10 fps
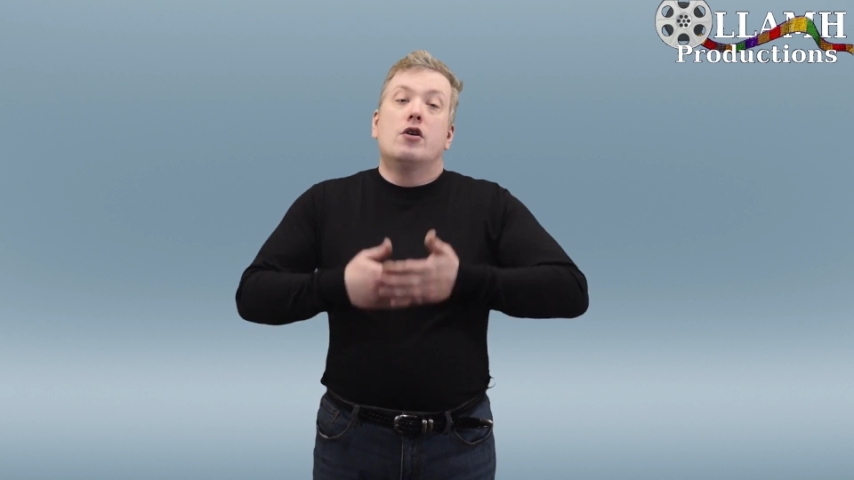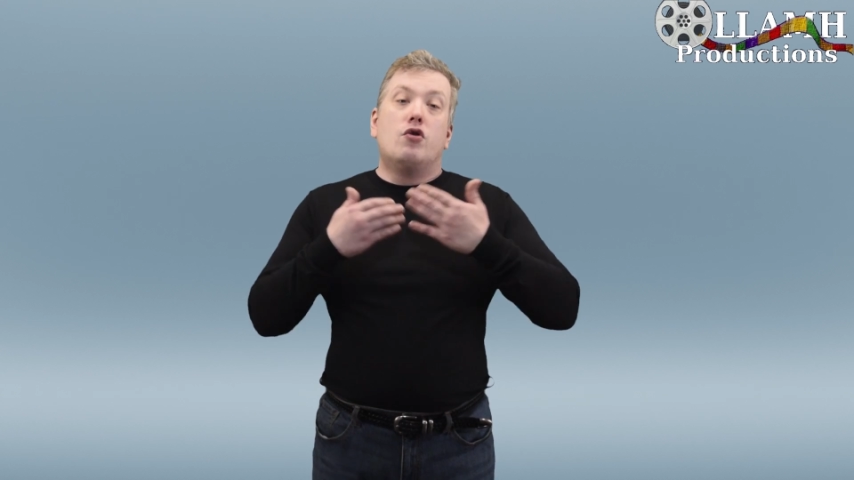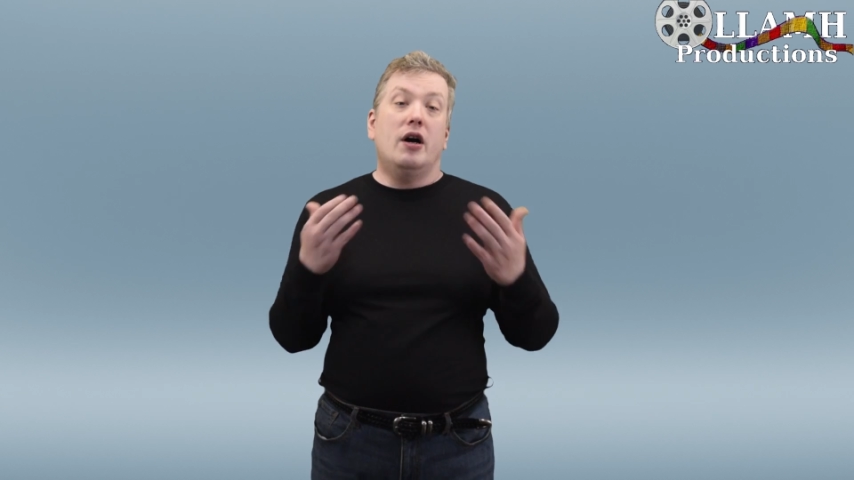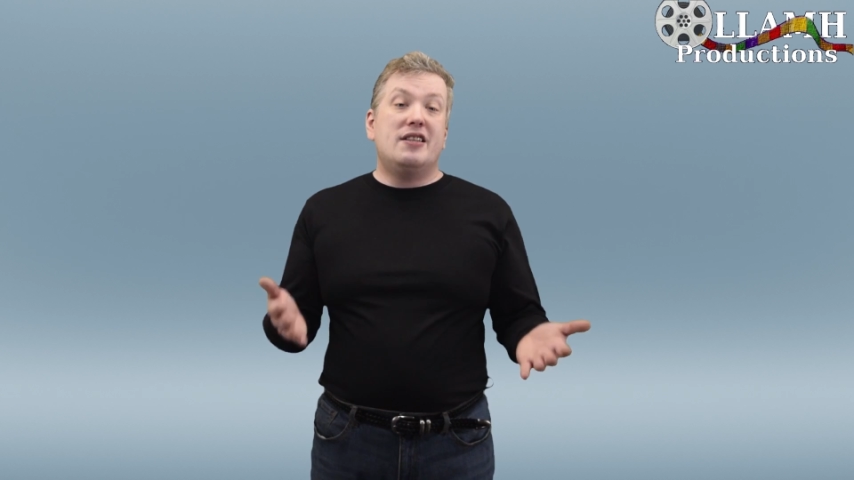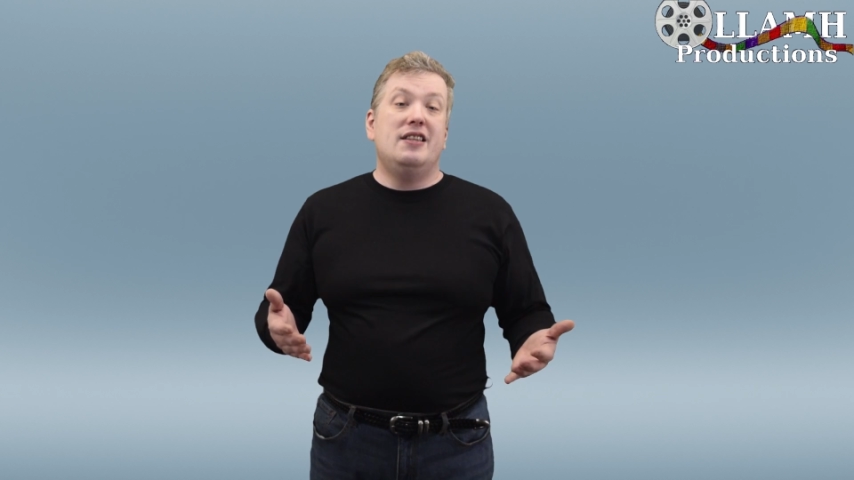
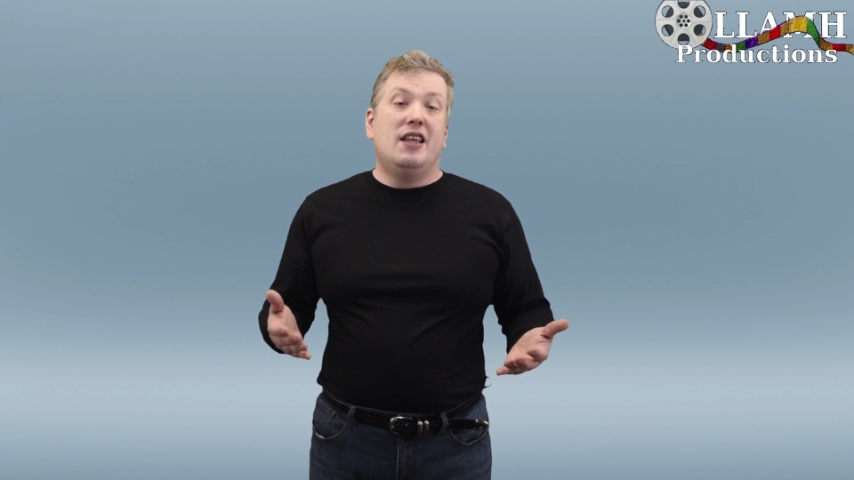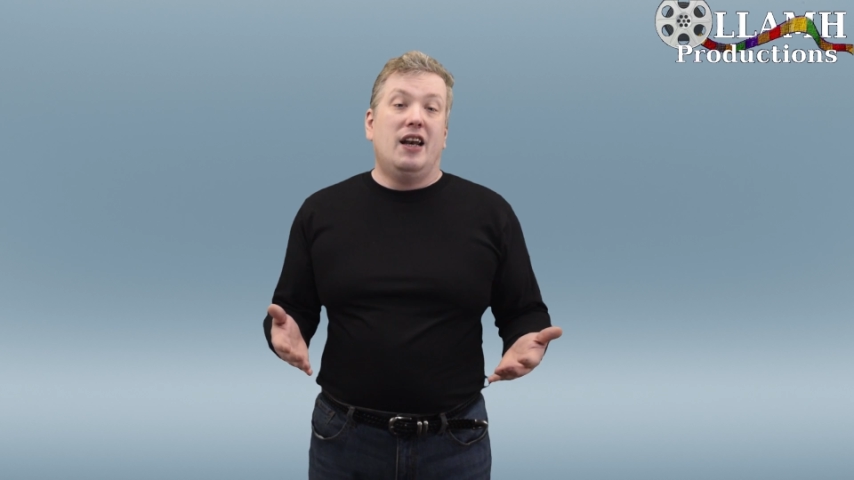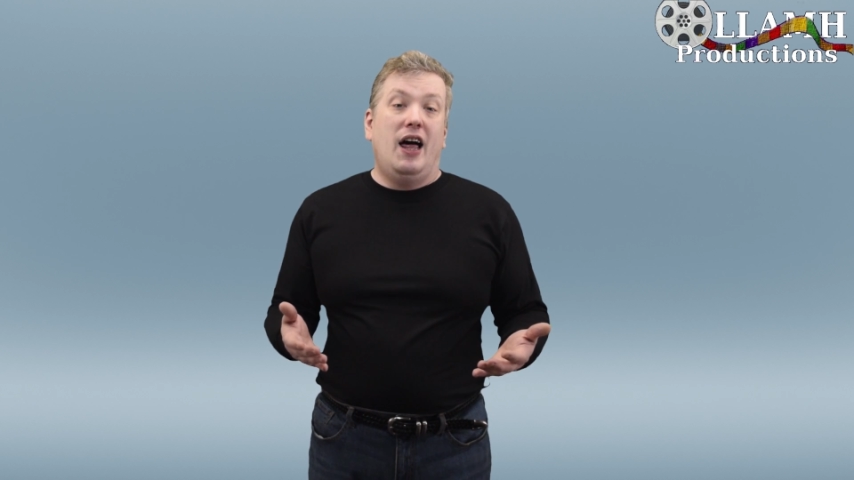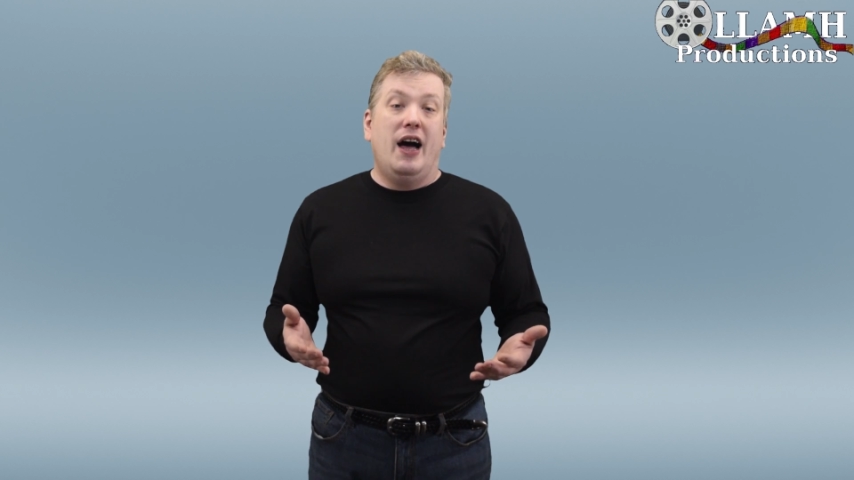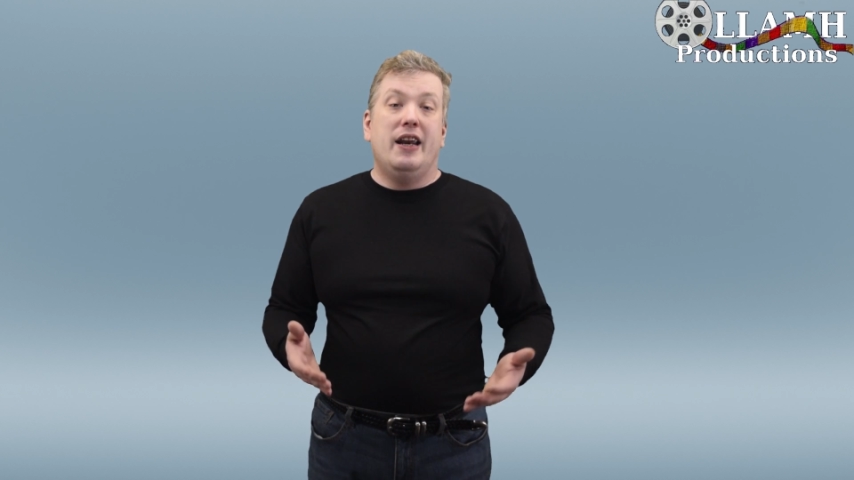Crossing the
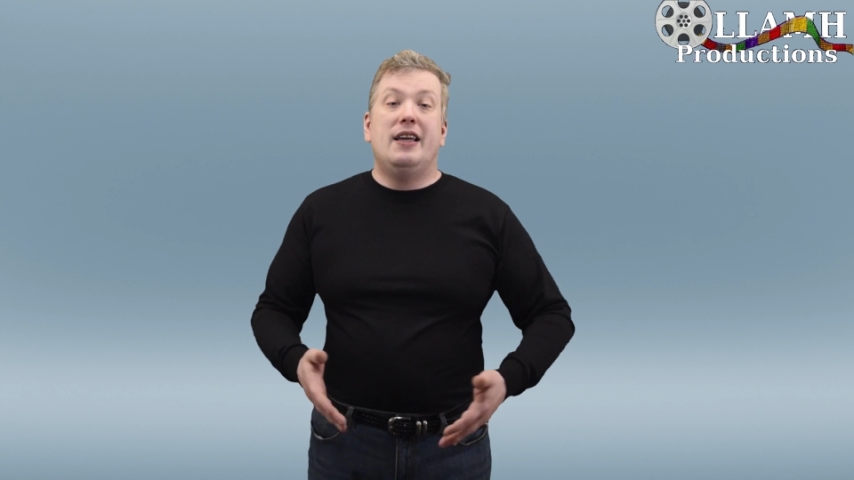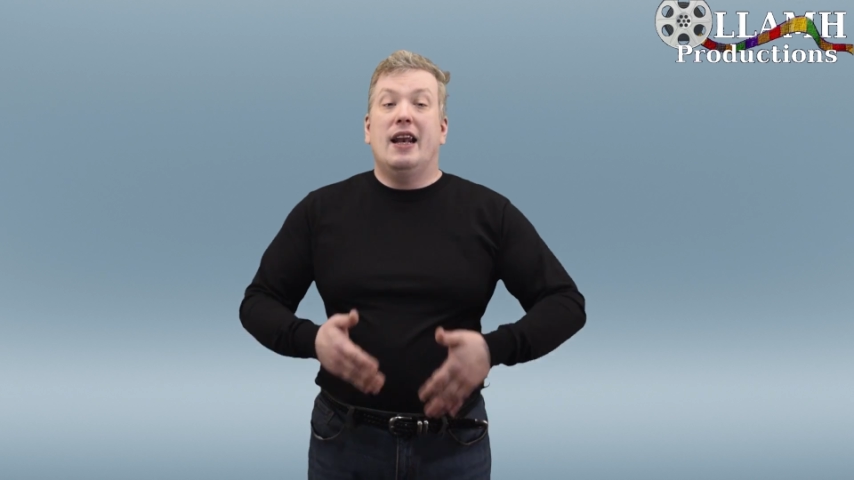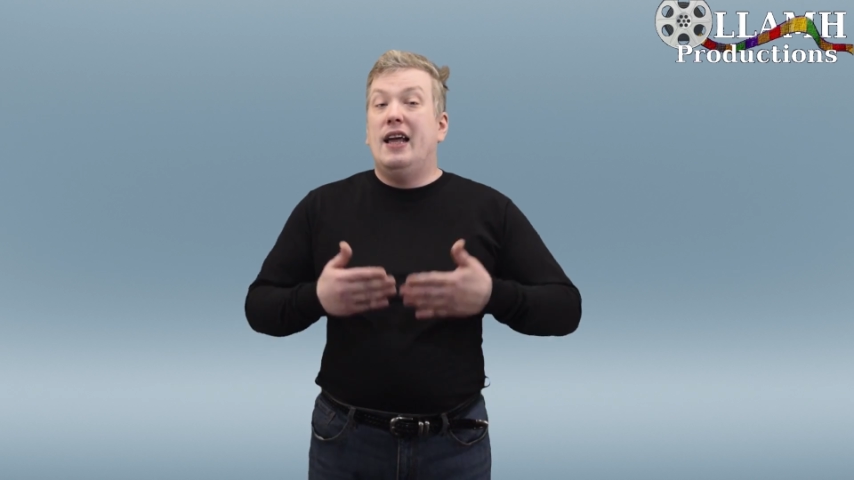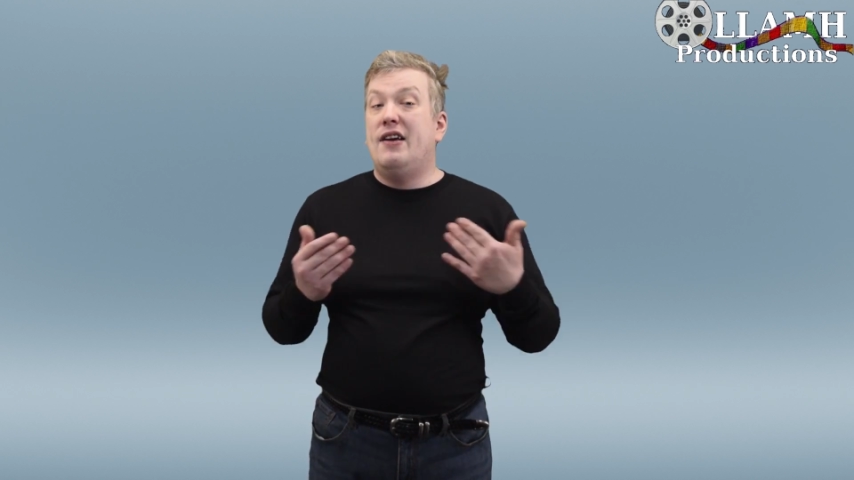line can